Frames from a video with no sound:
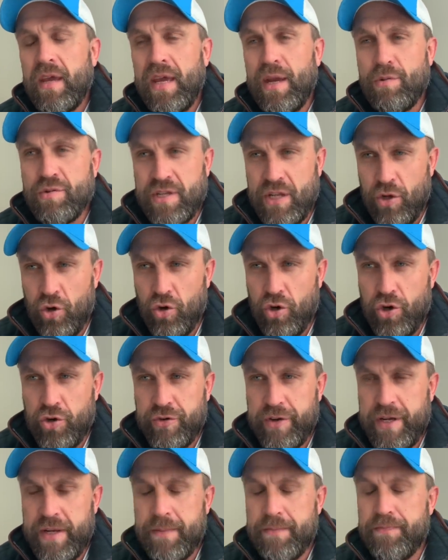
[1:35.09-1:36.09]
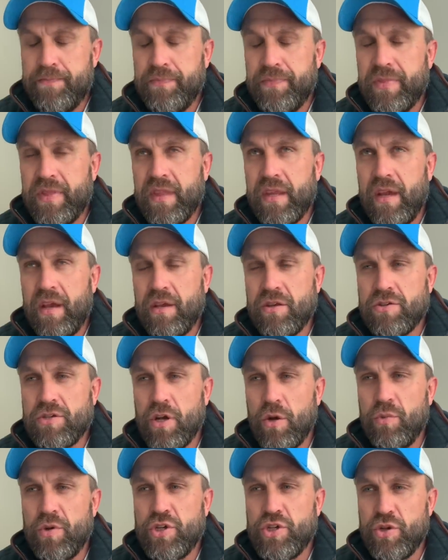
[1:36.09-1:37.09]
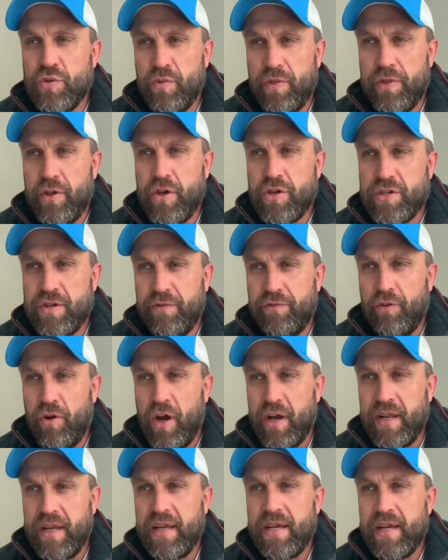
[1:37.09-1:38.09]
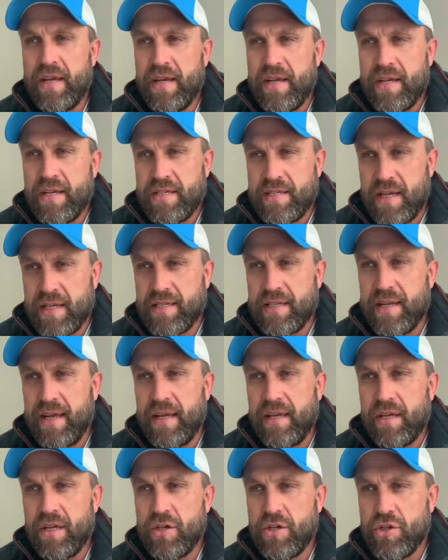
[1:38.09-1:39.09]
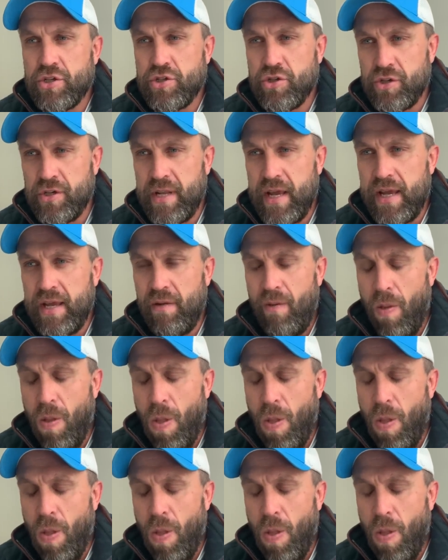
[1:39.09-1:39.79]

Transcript: It was in Hungary, so we shoot Thursday, Friday, Saturday, Sunday.